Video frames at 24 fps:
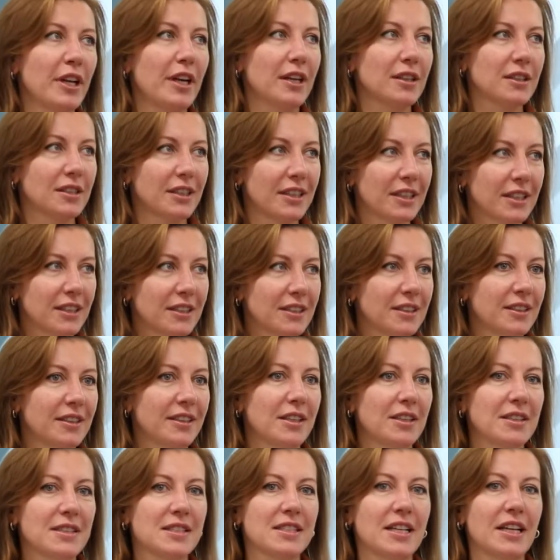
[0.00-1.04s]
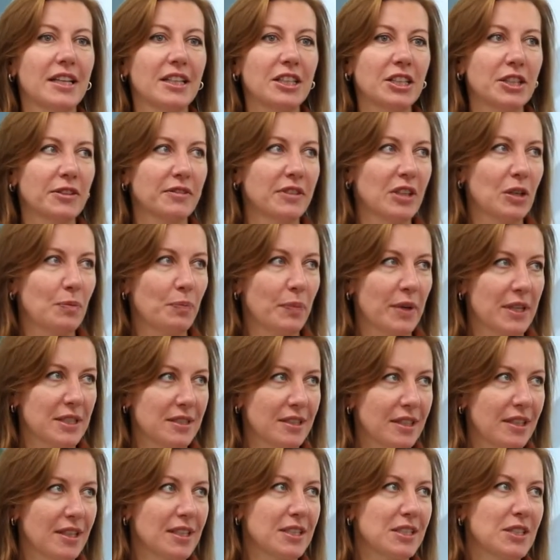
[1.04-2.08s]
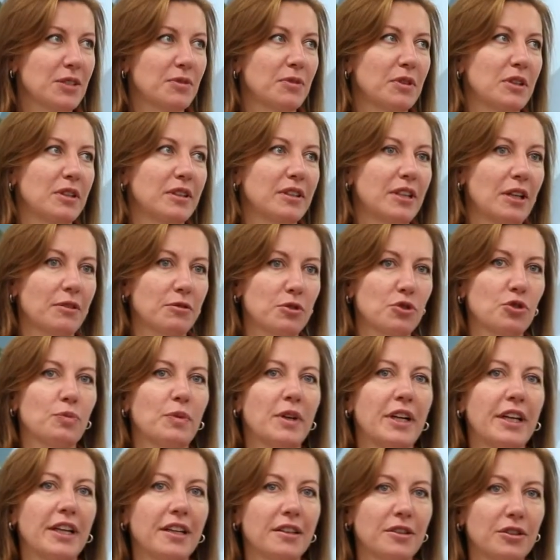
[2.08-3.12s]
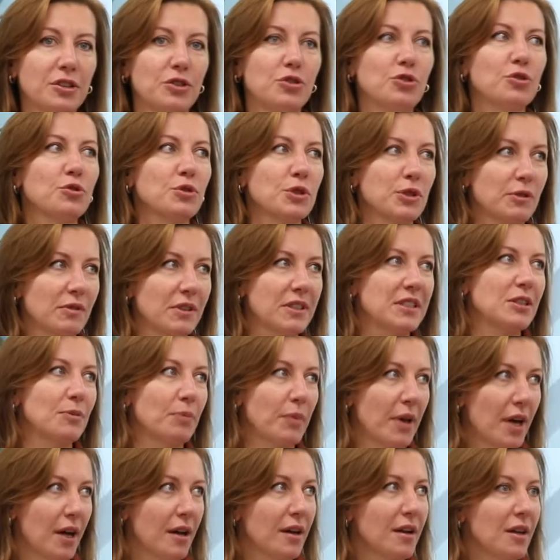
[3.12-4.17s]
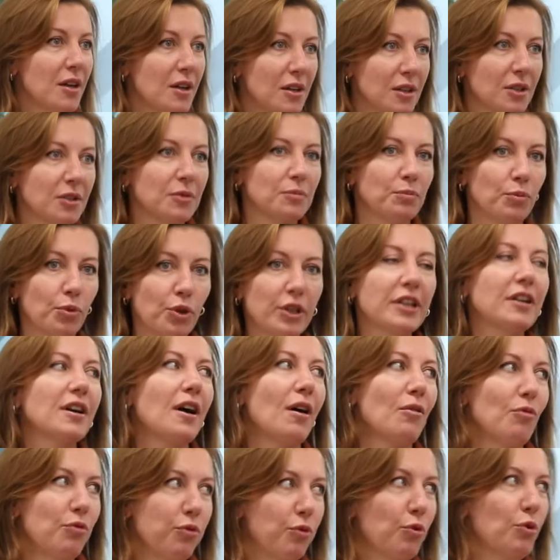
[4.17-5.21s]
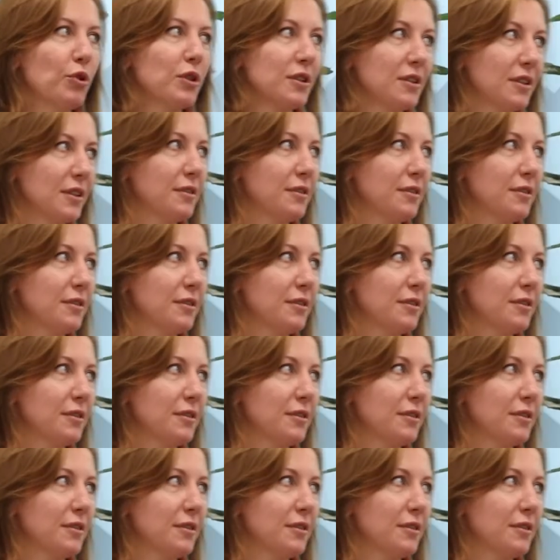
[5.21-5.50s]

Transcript: modern, more open, zoned space for our clients to feel more comfortable.